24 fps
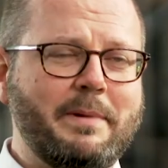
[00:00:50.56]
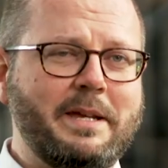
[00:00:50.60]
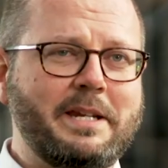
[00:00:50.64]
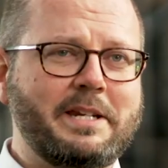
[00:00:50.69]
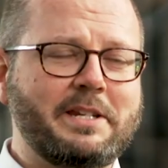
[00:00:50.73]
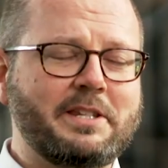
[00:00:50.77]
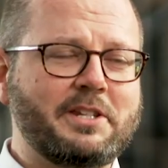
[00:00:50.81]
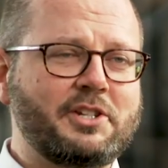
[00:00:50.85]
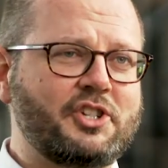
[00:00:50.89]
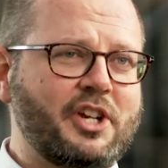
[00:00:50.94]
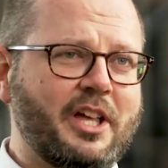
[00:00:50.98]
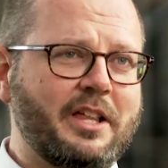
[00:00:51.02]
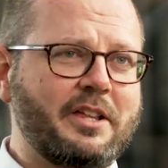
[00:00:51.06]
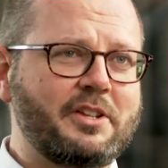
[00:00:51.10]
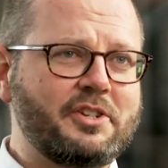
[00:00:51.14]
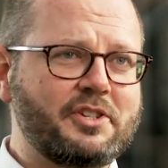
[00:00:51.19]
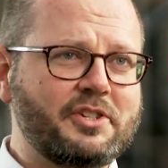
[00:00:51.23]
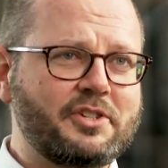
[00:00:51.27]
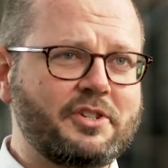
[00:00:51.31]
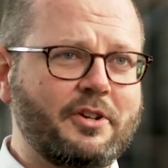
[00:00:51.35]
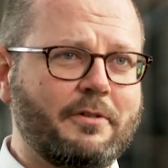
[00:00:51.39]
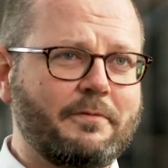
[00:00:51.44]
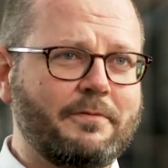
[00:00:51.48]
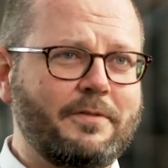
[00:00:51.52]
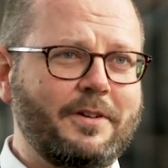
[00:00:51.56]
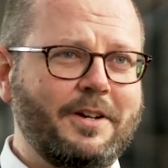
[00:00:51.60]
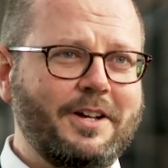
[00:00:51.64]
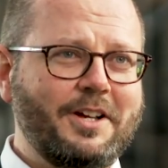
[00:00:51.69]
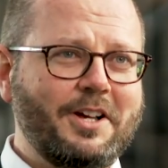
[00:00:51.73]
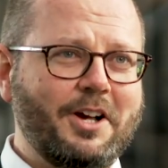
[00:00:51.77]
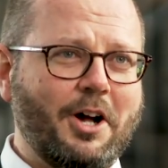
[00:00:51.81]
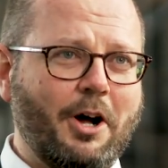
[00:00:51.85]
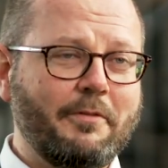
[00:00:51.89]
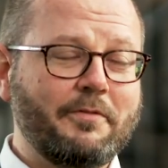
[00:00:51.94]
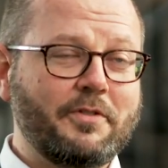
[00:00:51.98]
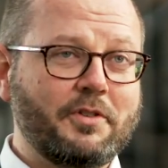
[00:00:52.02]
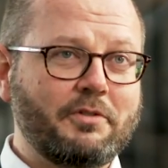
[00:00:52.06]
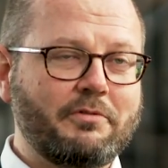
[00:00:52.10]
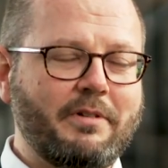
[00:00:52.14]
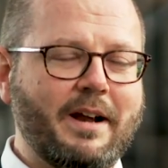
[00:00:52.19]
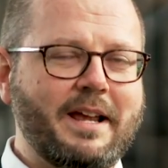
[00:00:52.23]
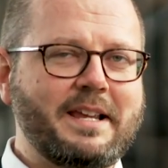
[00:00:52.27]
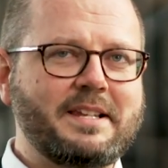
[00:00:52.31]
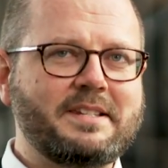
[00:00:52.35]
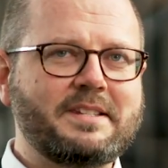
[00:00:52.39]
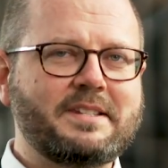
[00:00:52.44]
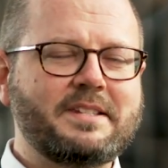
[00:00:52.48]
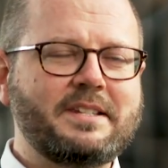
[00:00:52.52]
meeting the challenges of the
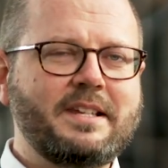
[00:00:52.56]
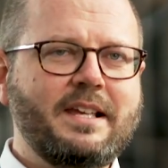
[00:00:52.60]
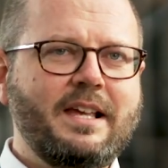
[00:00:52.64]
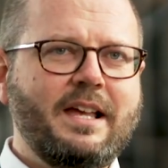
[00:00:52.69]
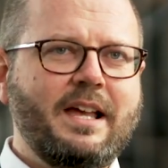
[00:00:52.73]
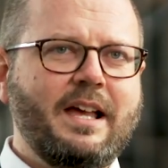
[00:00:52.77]
race